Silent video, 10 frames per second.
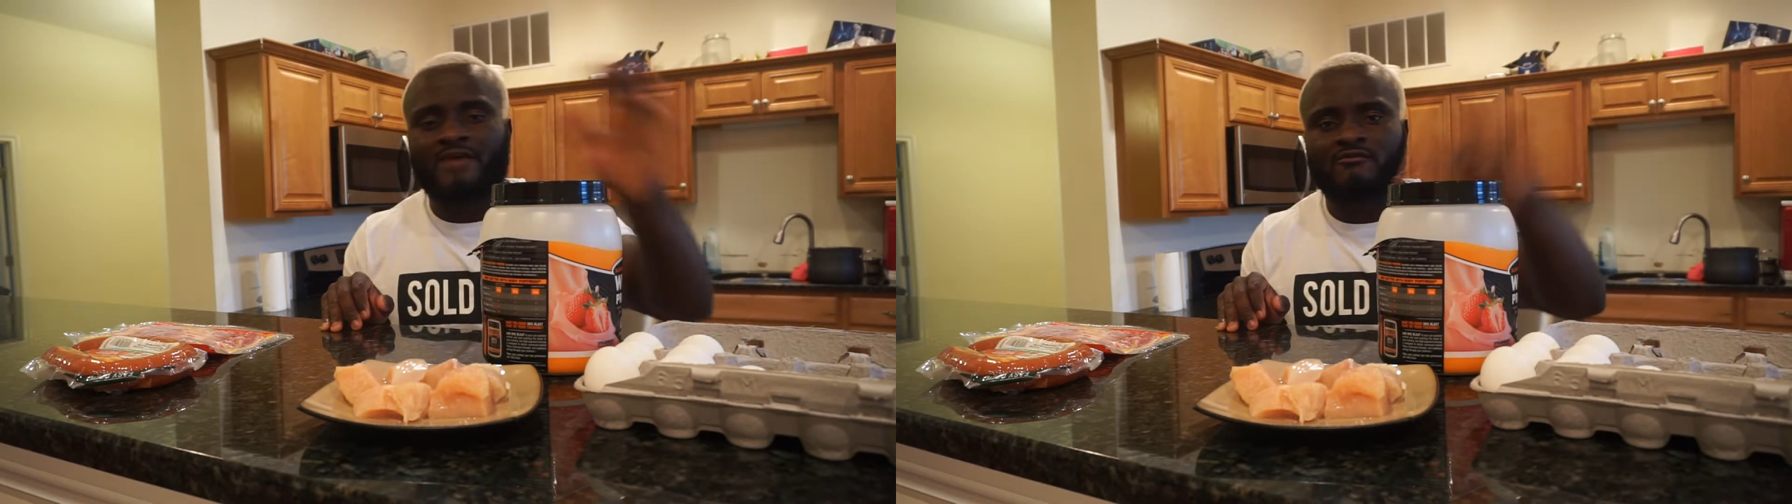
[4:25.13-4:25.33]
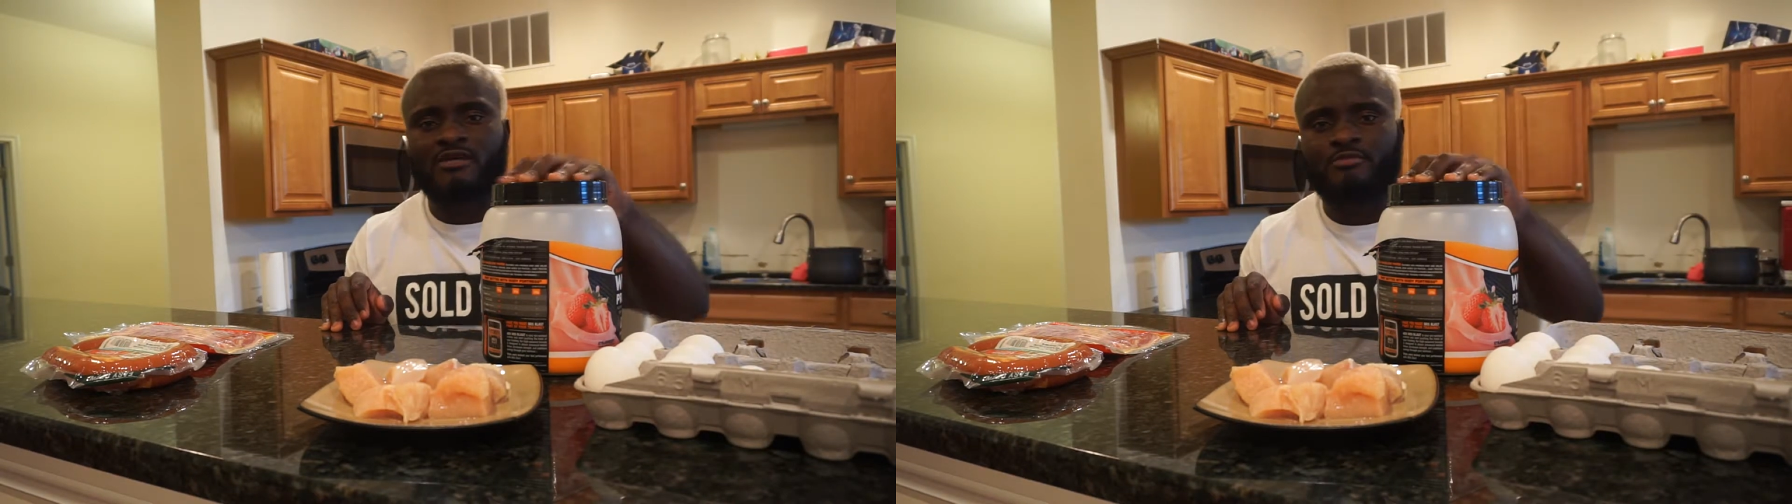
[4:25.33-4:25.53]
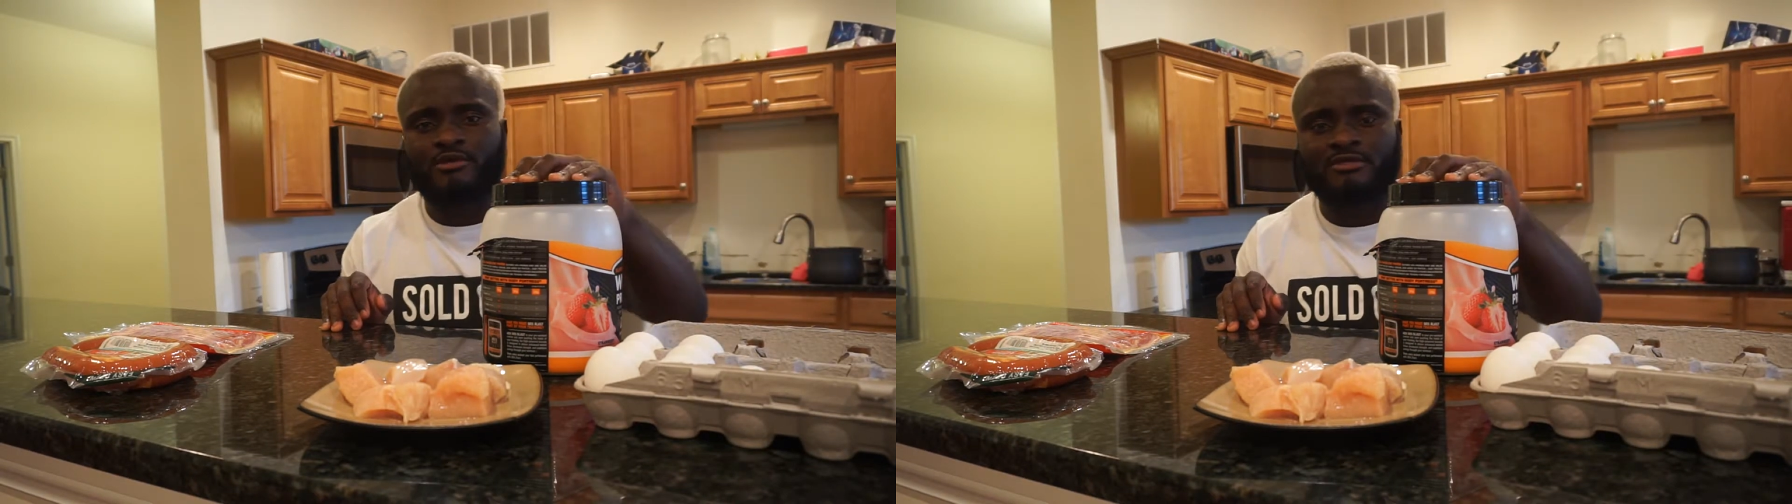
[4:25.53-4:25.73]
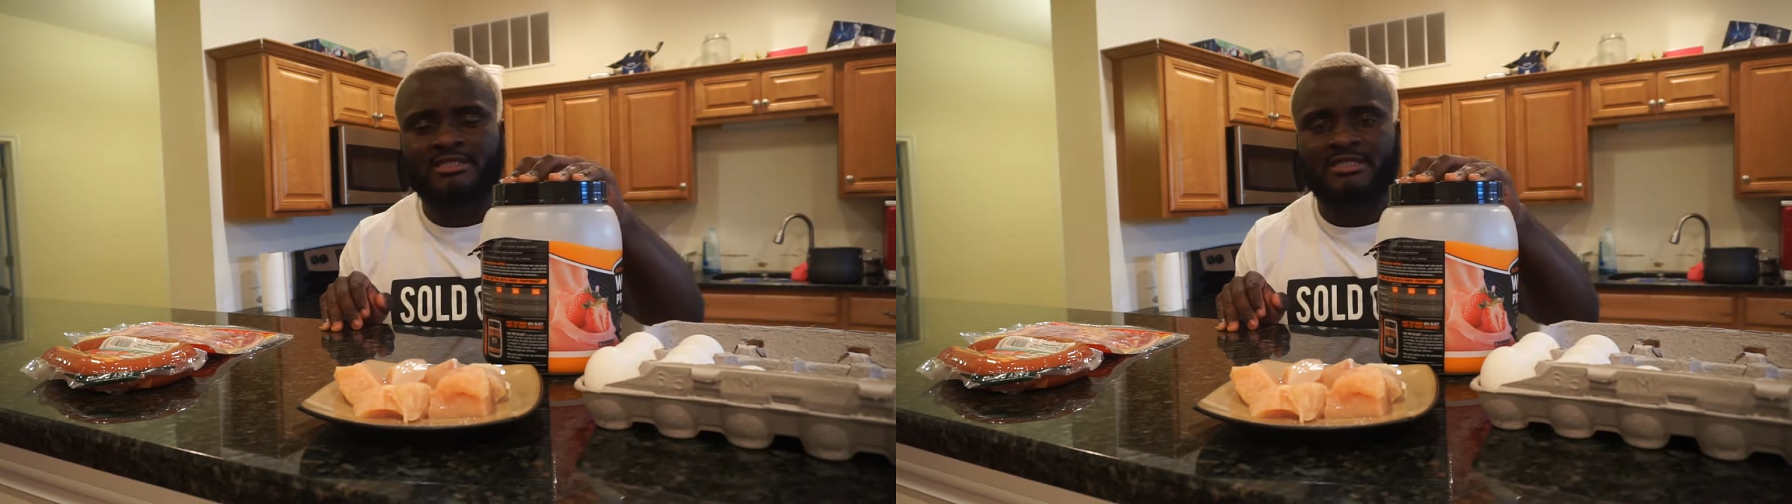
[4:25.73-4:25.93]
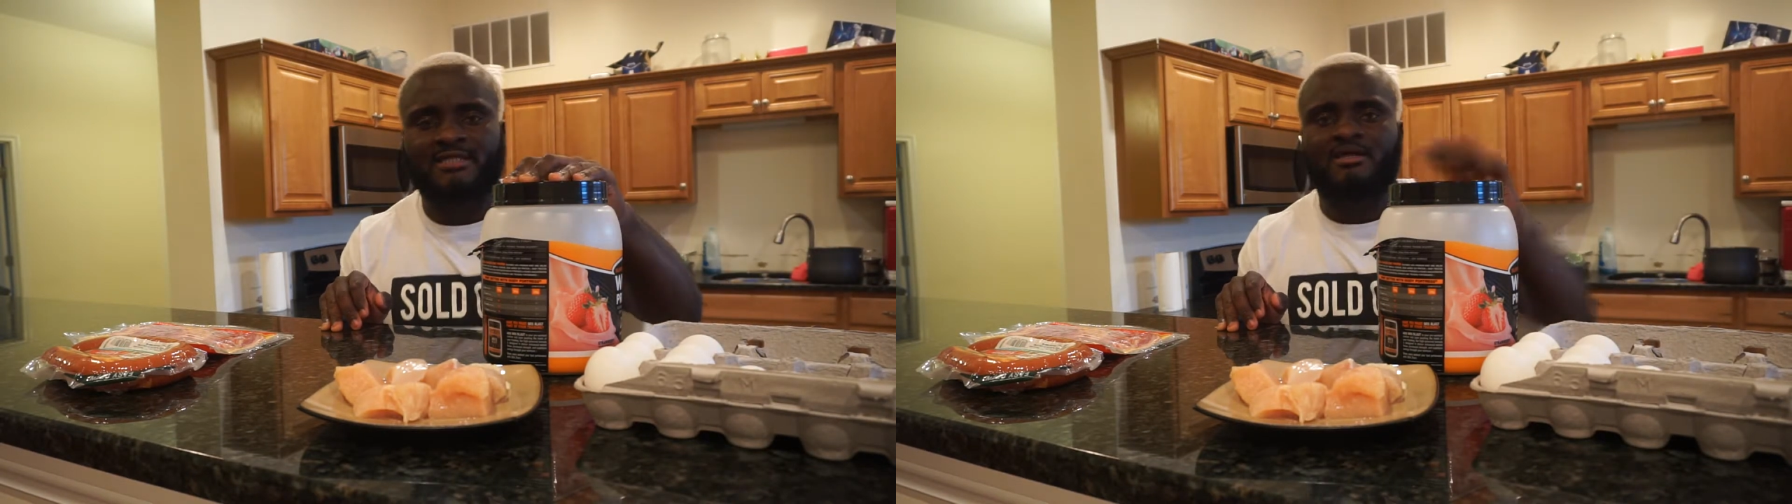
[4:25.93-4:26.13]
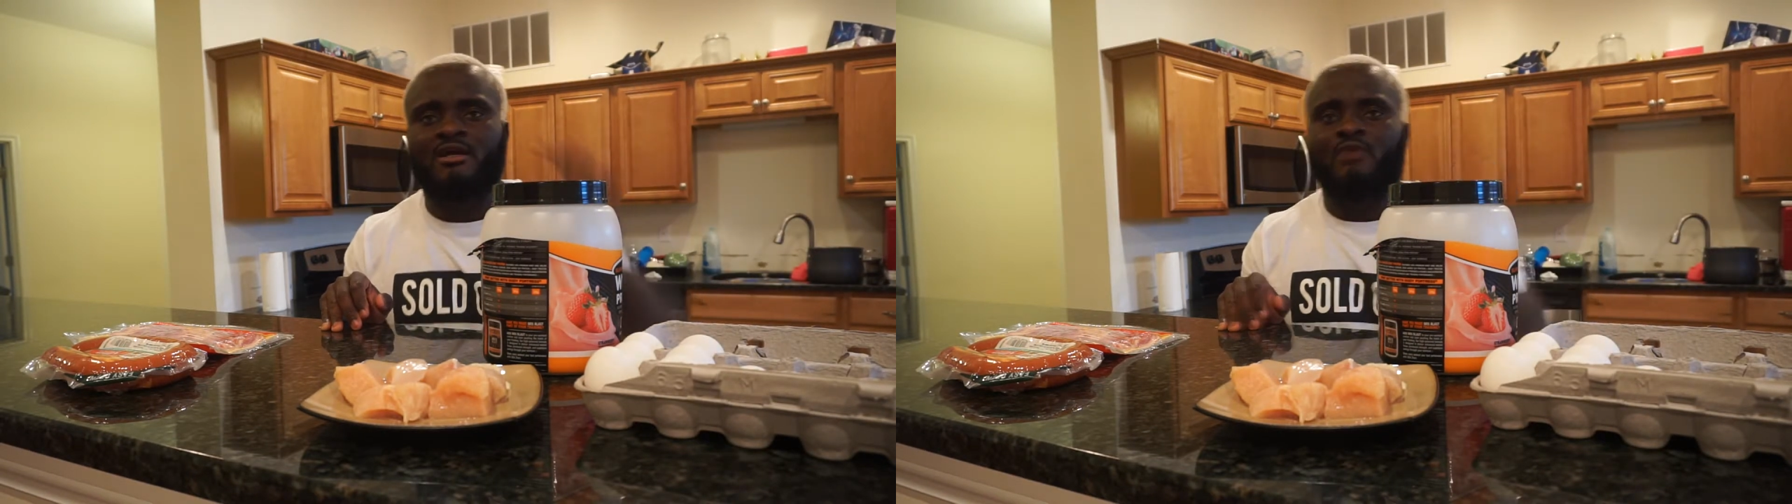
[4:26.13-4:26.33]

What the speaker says: have whey protein,